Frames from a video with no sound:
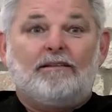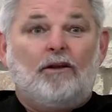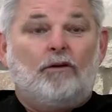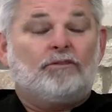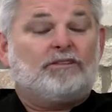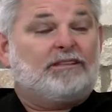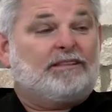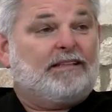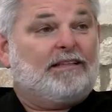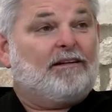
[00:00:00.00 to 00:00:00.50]

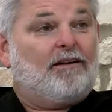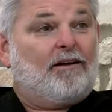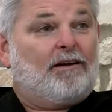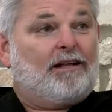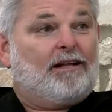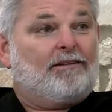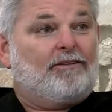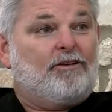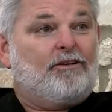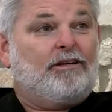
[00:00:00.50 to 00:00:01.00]
Don't sit on
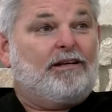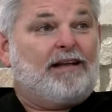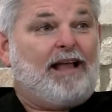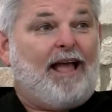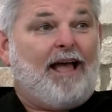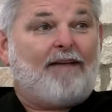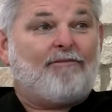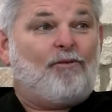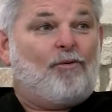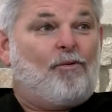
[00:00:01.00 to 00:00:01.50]
it. You can
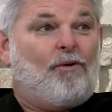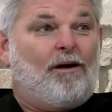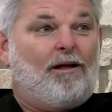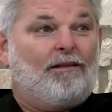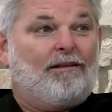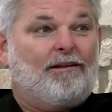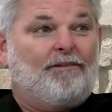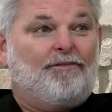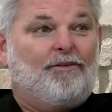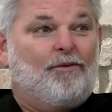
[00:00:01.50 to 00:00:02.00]
have a
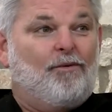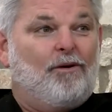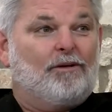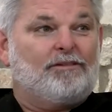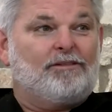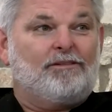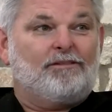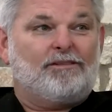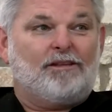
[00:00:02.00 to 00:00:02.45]
wallet if you want to.